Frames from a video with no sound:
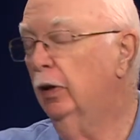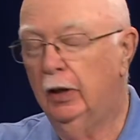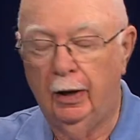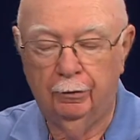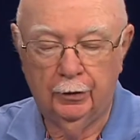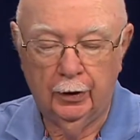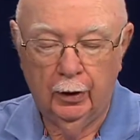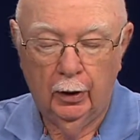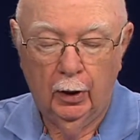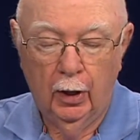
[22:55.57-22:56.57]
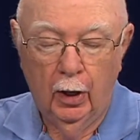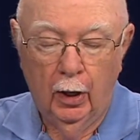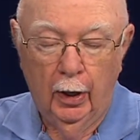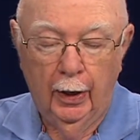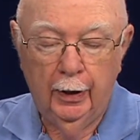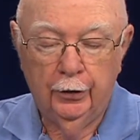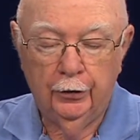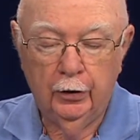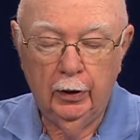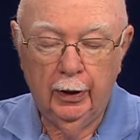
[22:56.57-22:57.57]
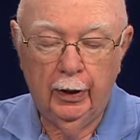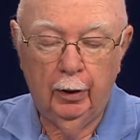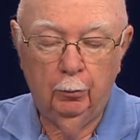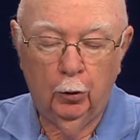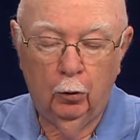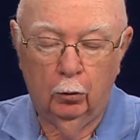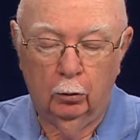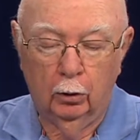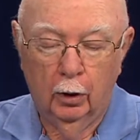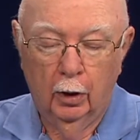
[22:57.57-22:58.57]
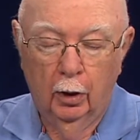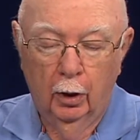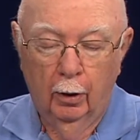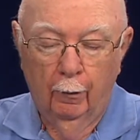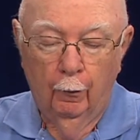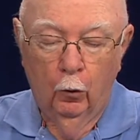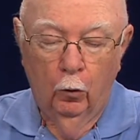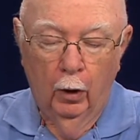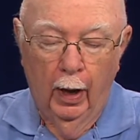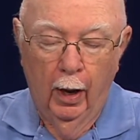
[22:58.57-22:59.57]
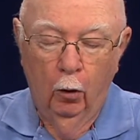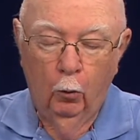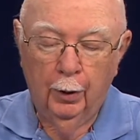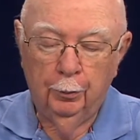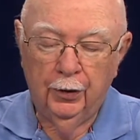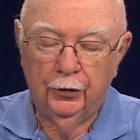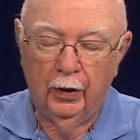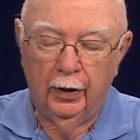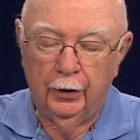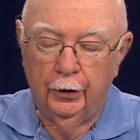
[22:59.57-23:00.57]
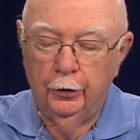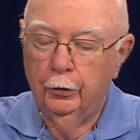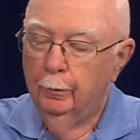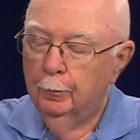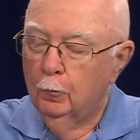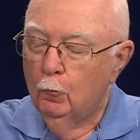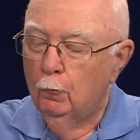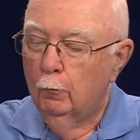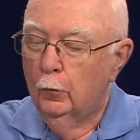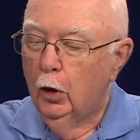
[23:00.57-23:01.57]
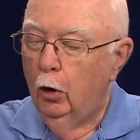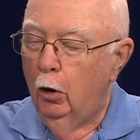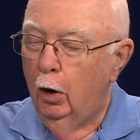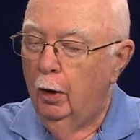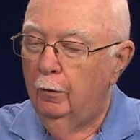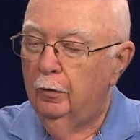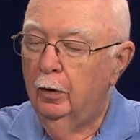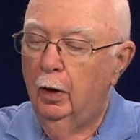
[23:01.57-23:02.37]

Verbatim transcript: to the left. In a CNN poll, how what percentage of